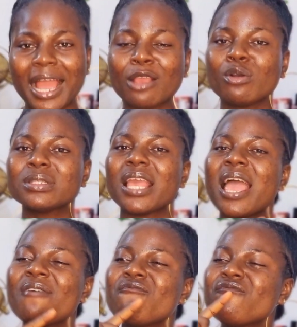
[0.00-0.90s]
I got
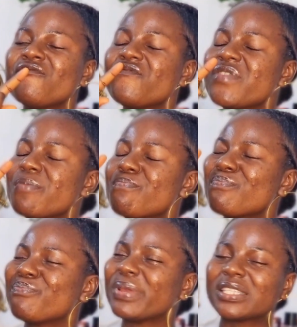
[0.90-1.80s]
every
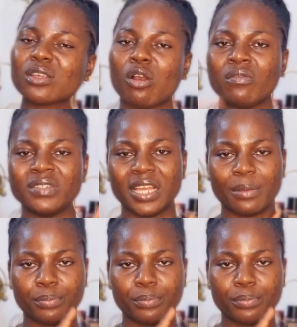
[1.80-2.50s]
bit of their